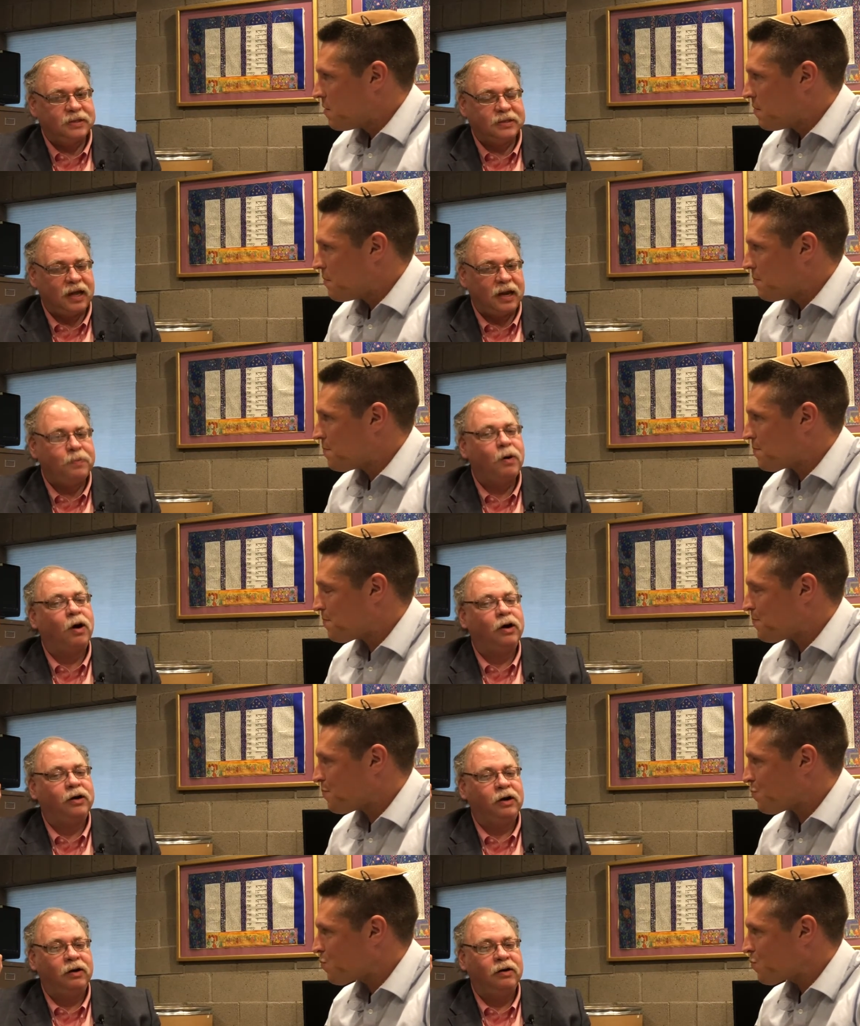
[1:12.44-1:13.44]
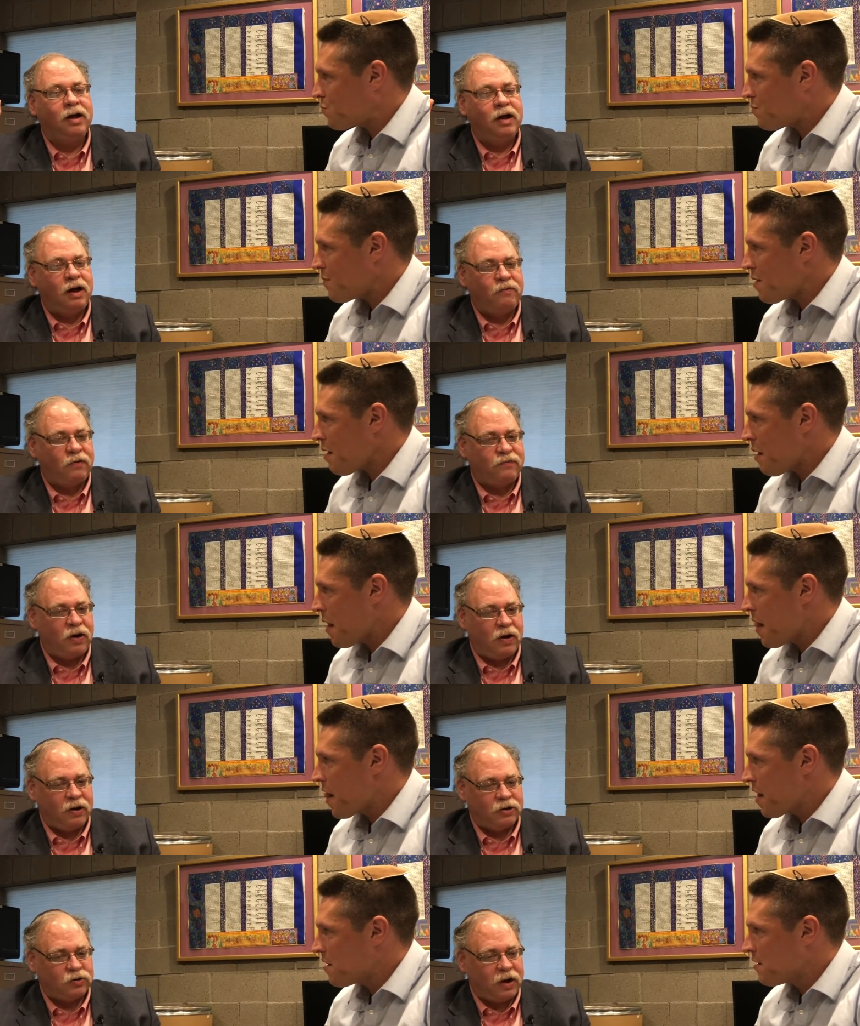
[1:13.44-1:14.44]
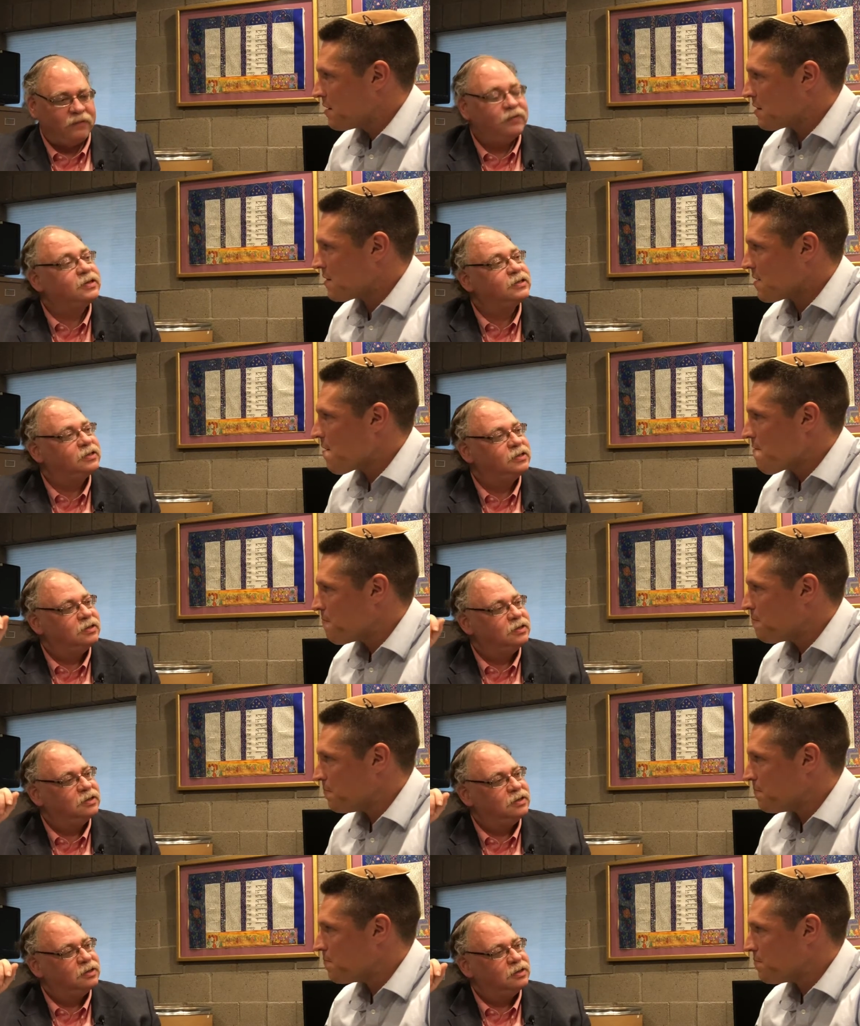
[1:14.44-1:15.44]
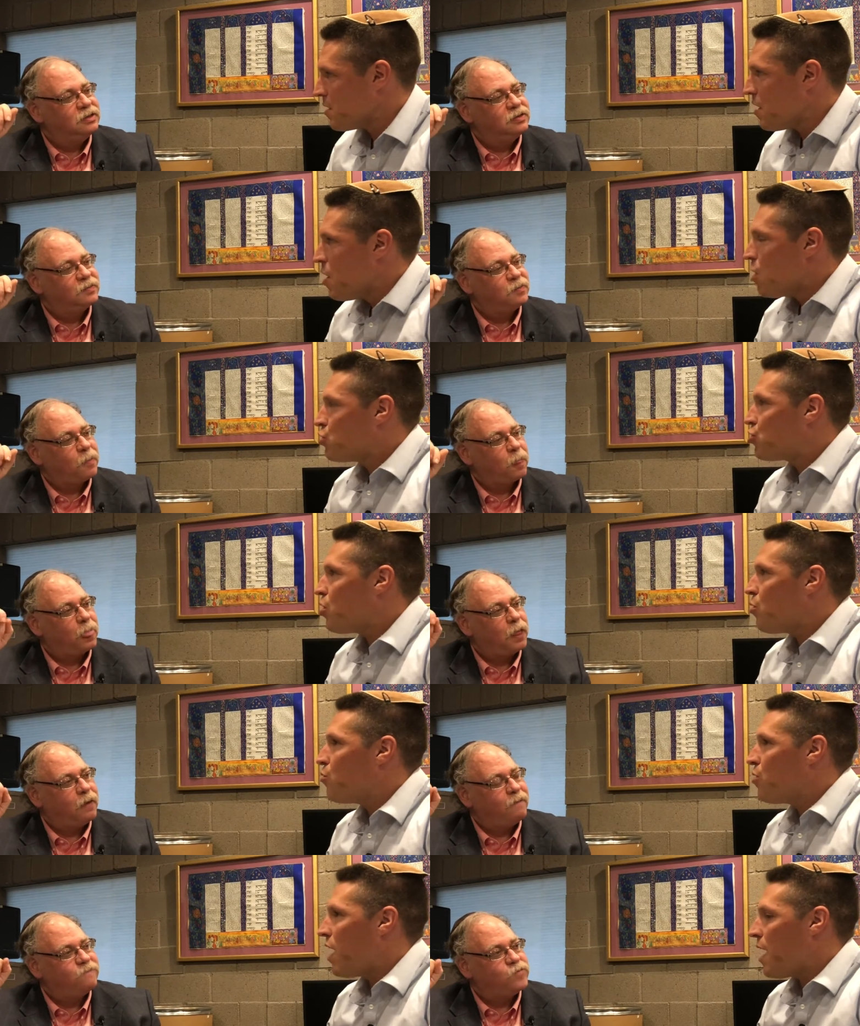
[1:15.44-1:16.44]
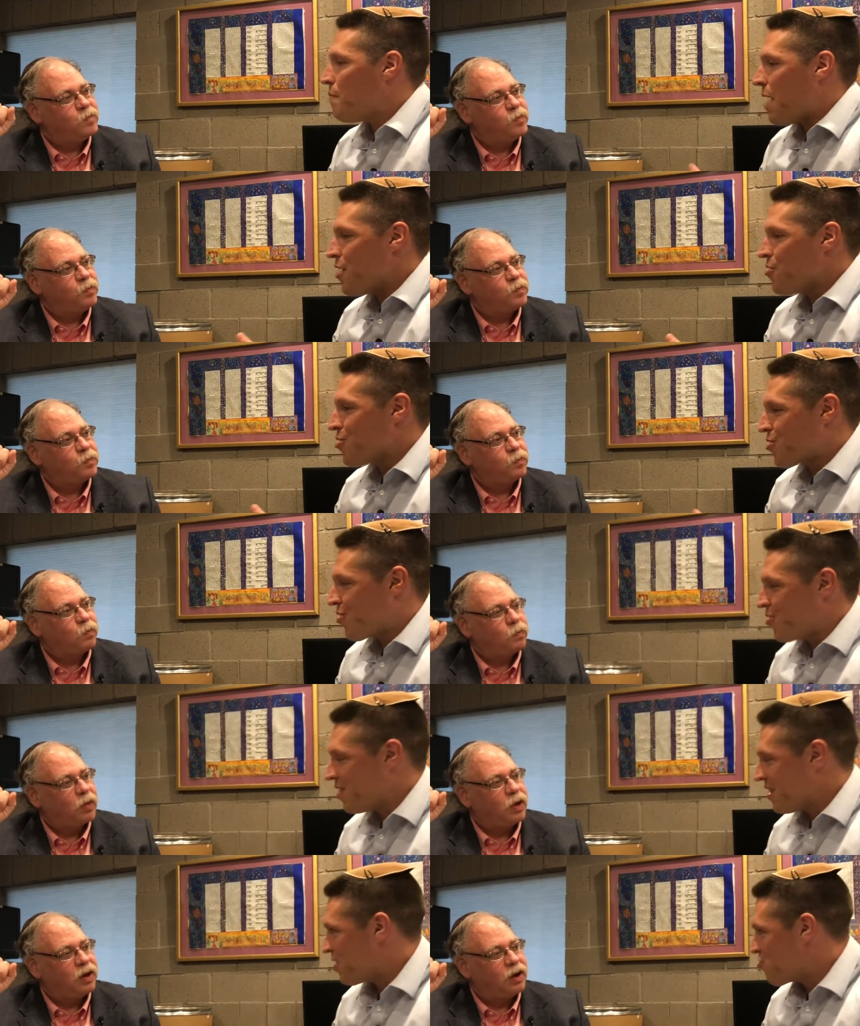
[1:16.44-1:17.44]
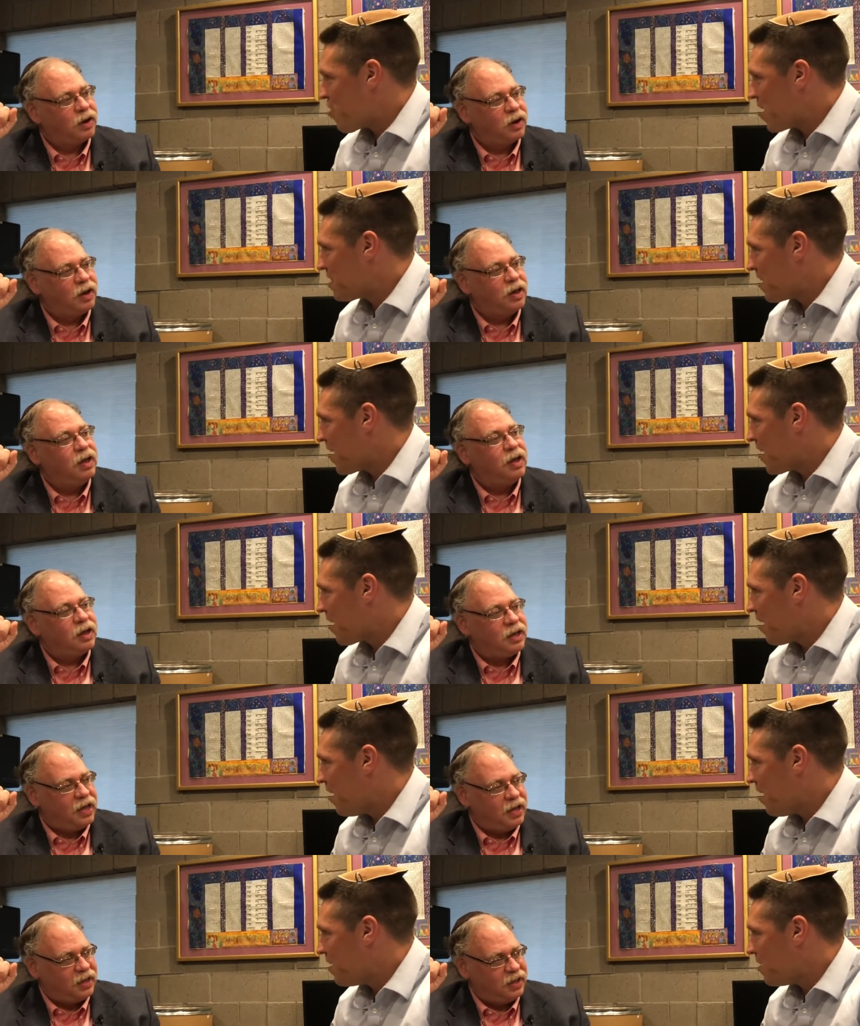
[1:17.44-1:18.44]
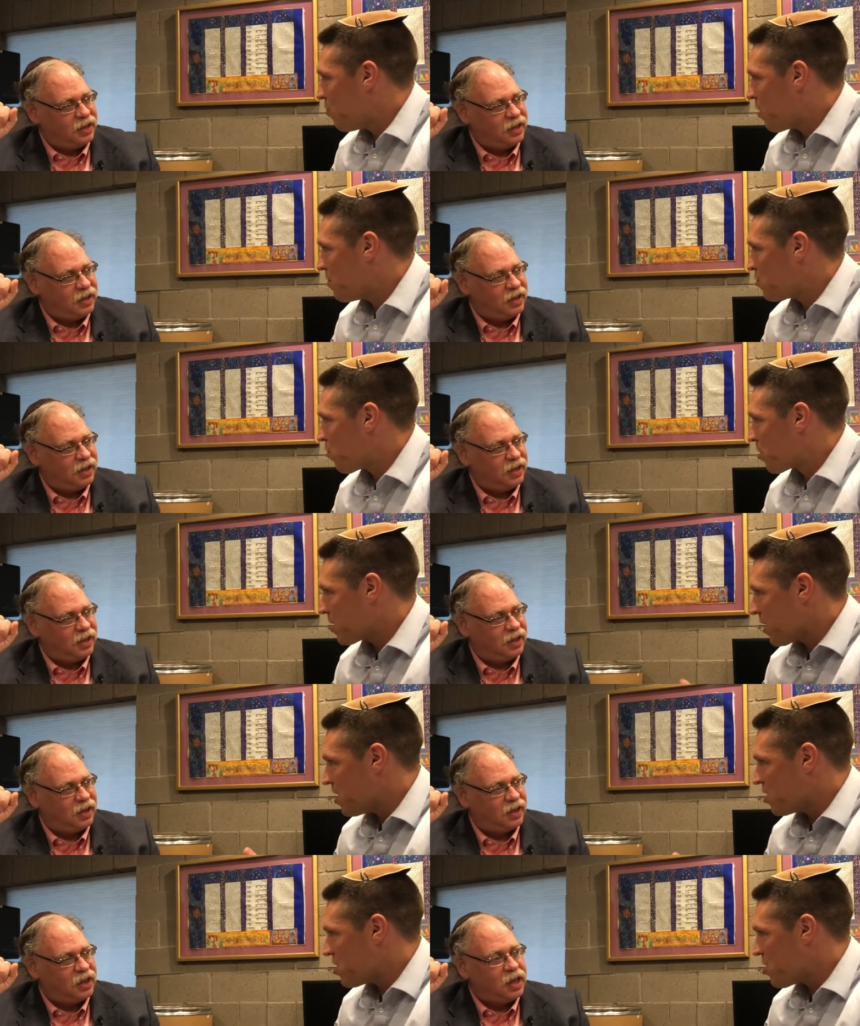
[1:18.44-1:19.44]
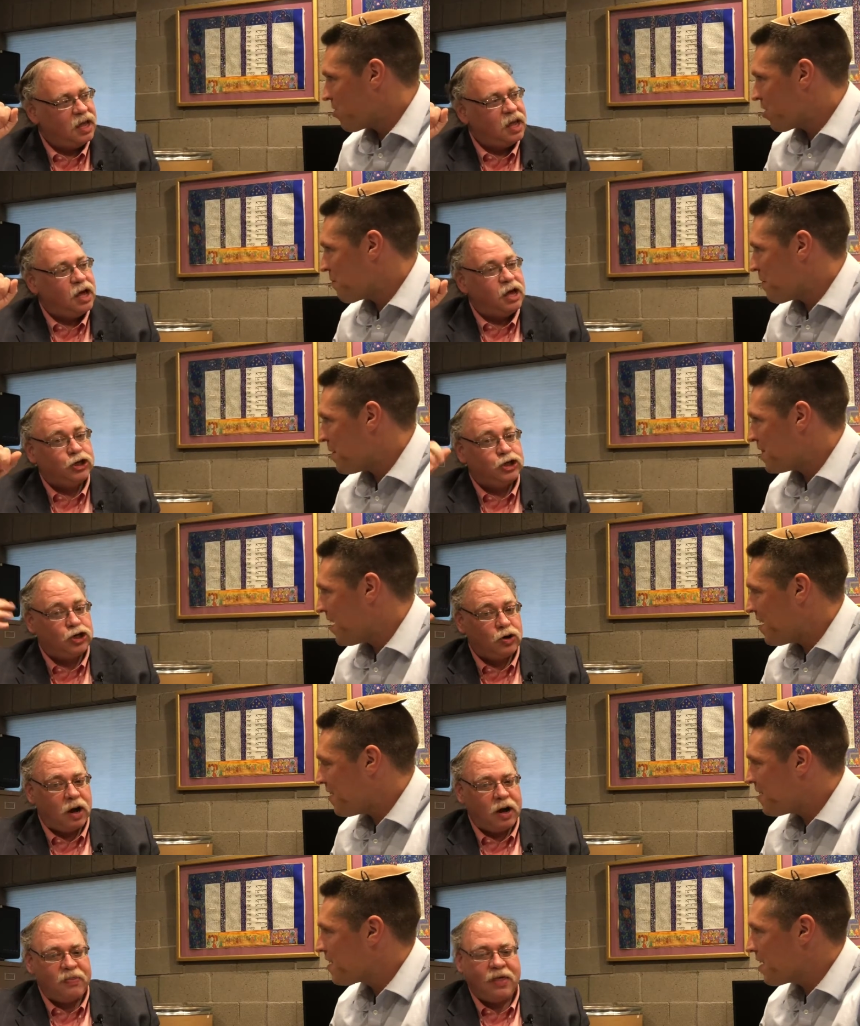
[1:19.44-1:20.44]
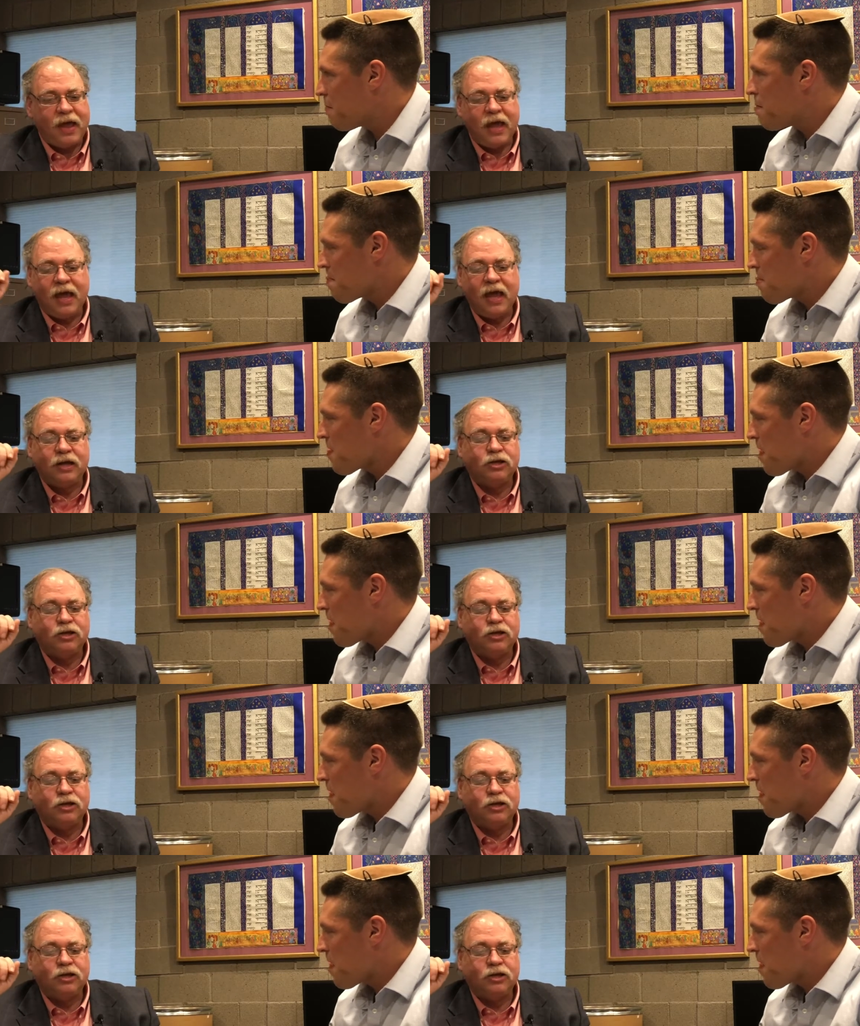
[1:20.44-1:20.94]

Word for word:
Speaker 1: study partner, Rav Yair Dreyfus.
Speaker 2: Mm-hmm. So um, I know you're currently translating a, uh, yeah. a, uh, one of his works. Can you share a little bit about sure.
Speaker 1: that? Sure. The